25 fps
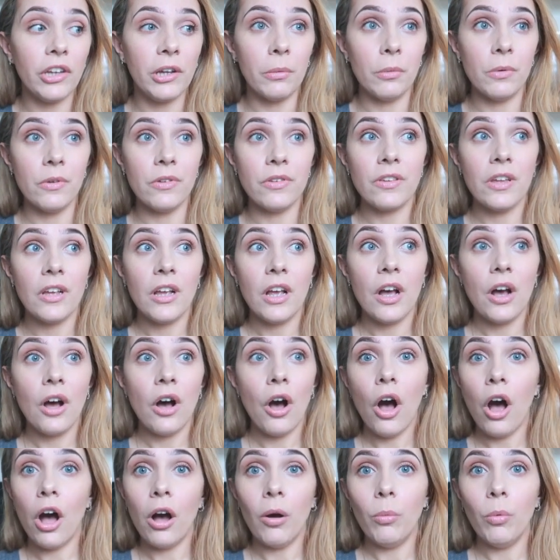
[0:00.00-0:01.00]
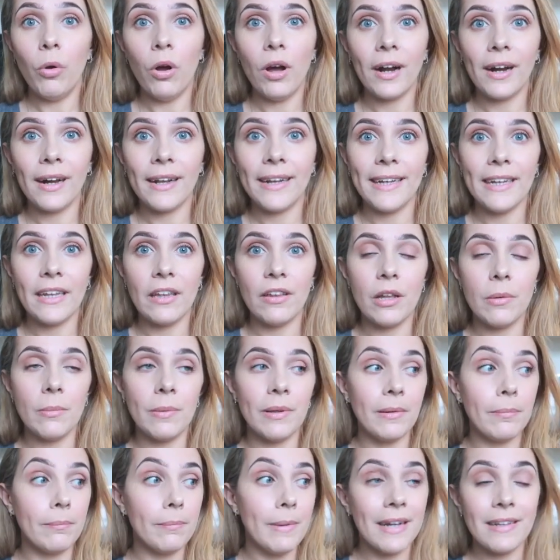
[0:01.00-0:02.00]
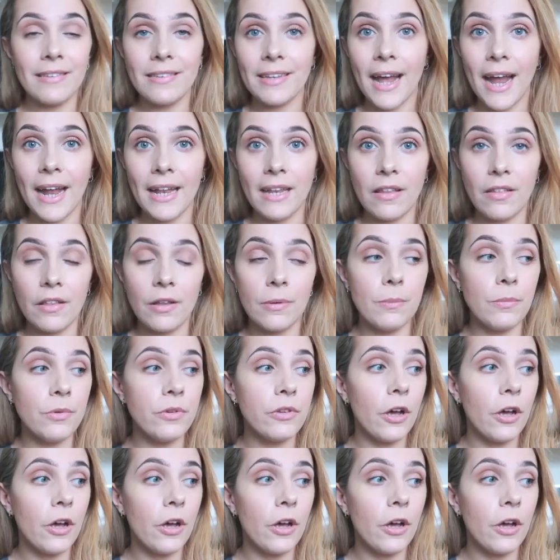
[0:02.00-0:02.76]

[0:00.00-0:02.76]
It was hard work cleaning them and maintaining them.